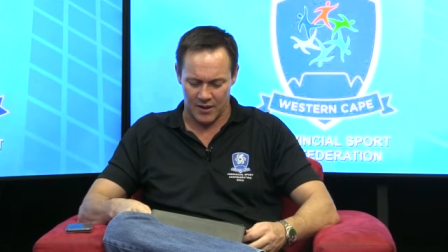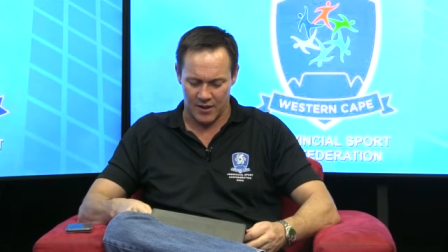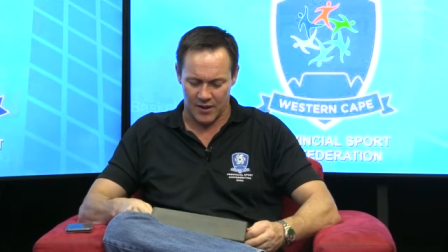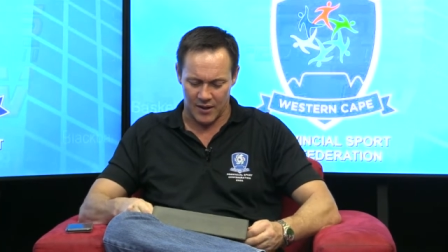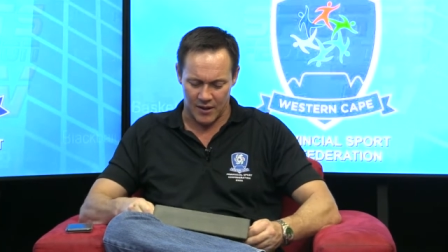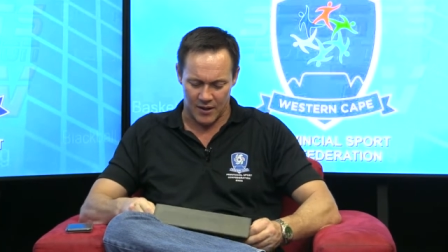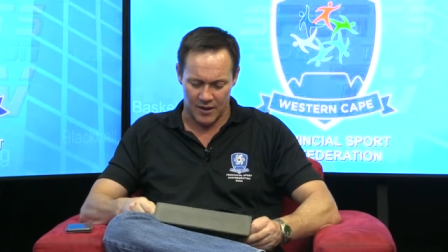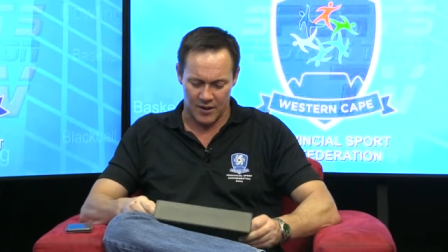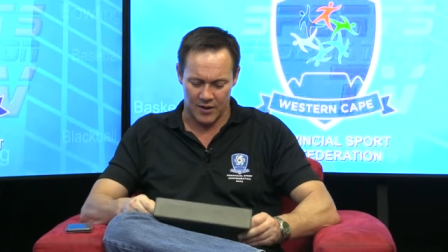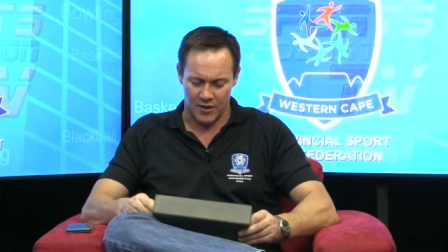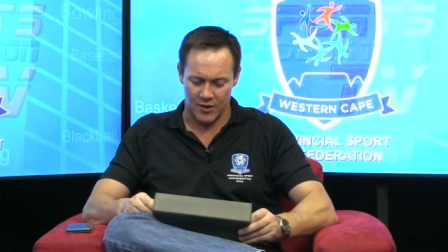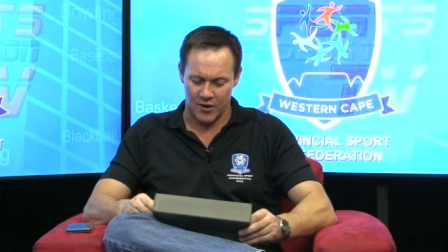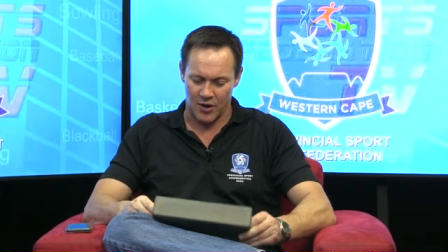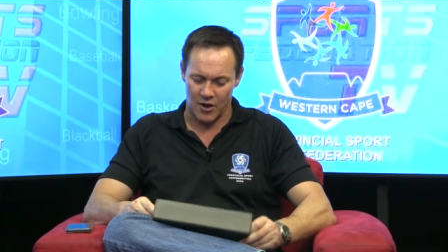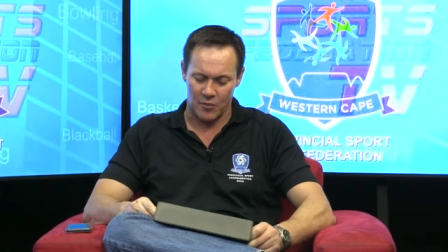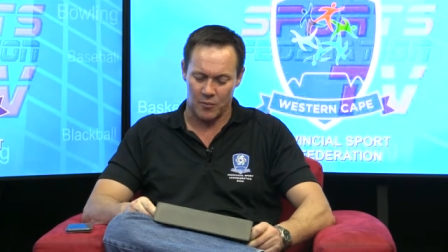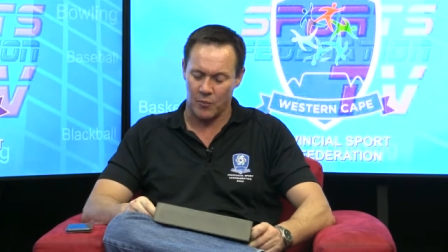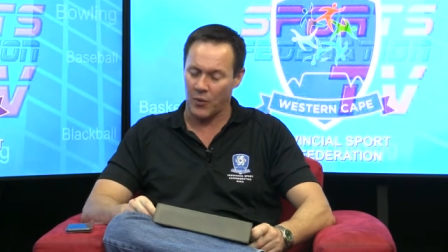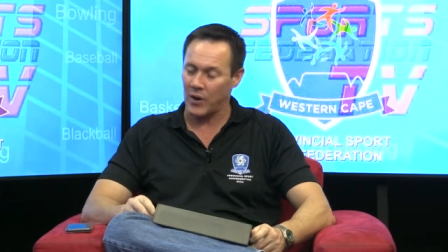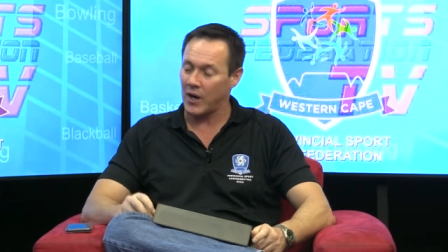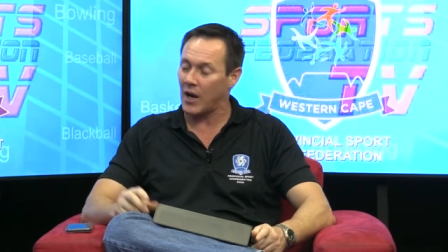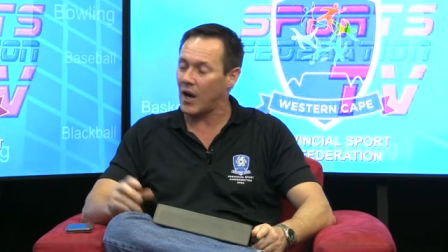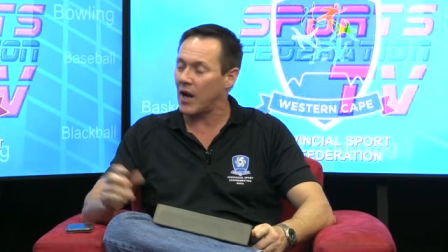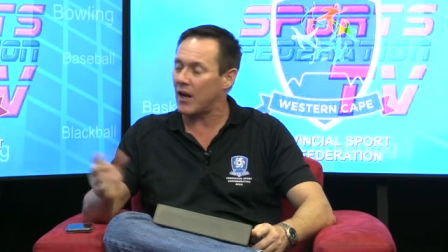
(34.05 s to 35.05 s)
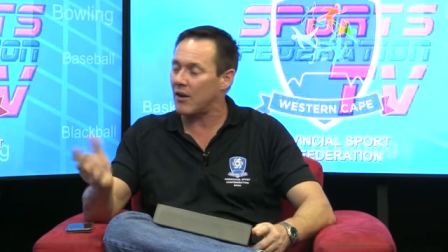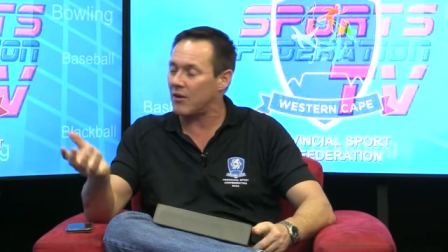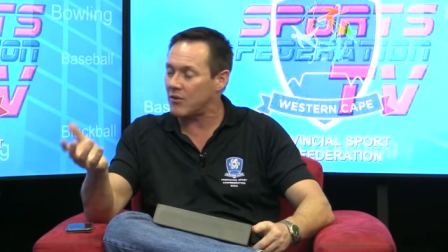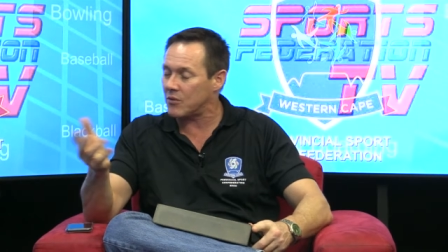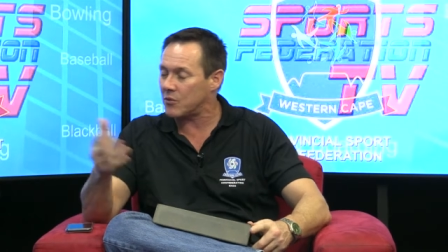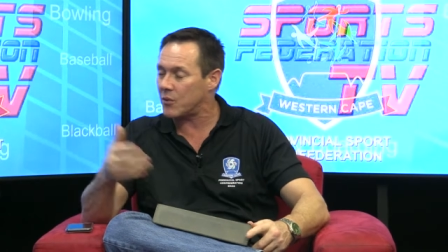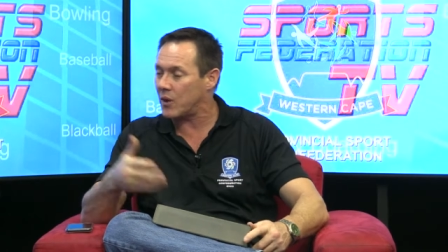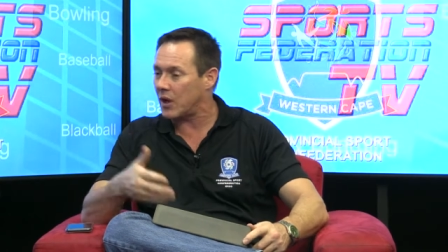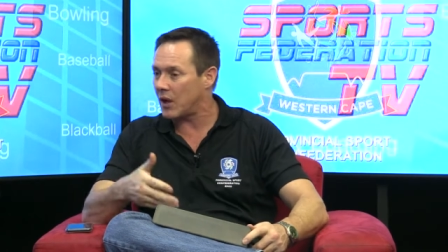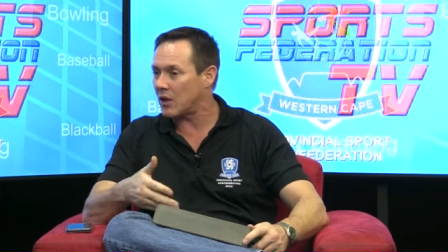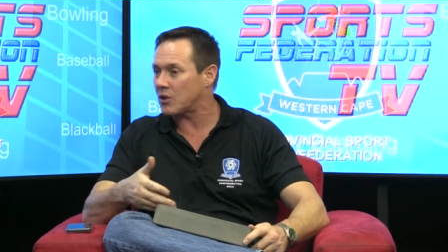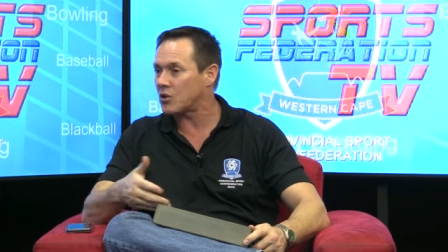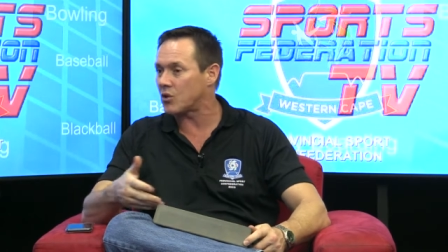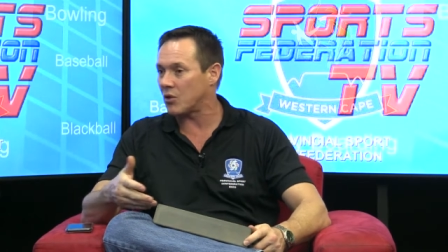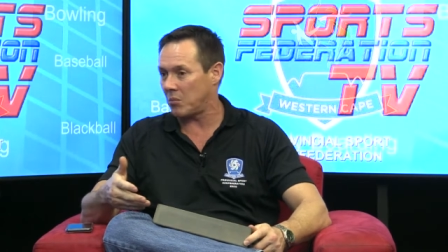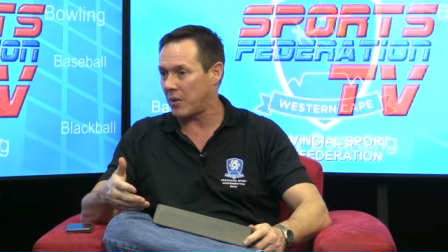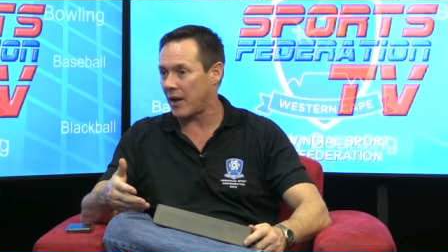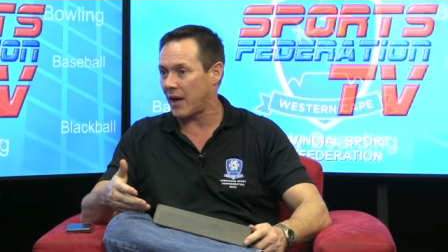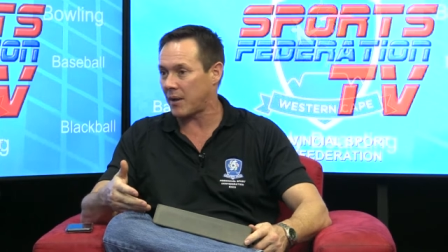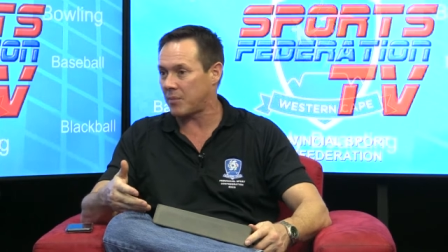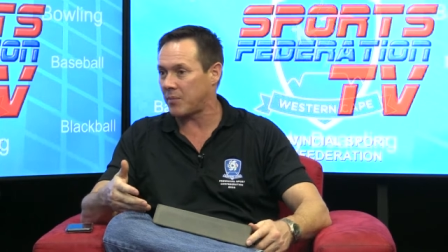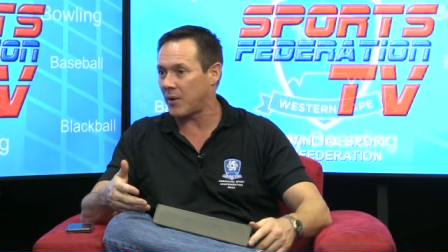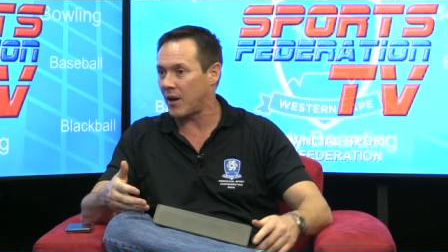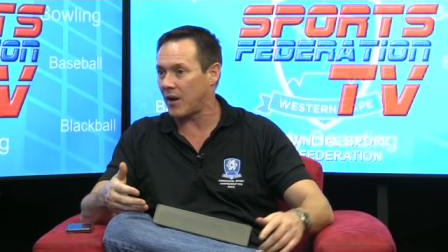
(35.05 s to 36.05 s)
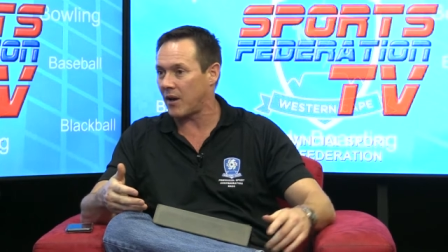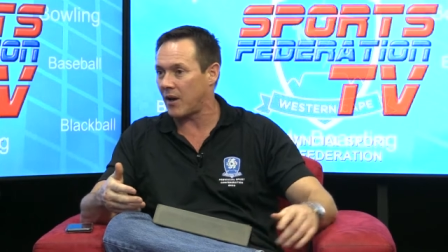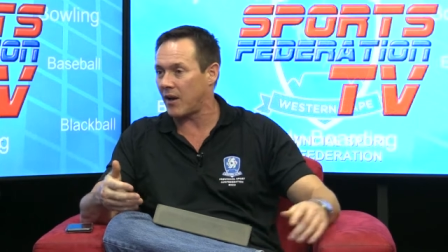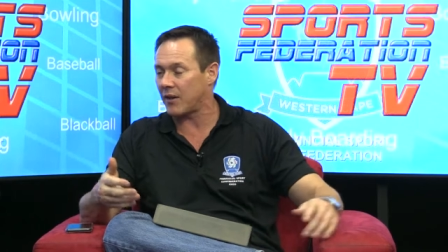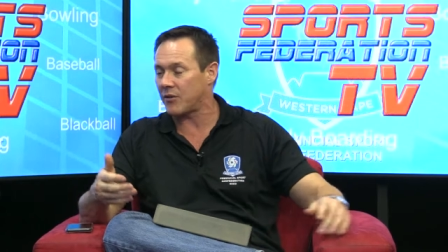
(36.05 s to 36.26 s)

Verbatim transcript: it, you know when I when I saw black powder,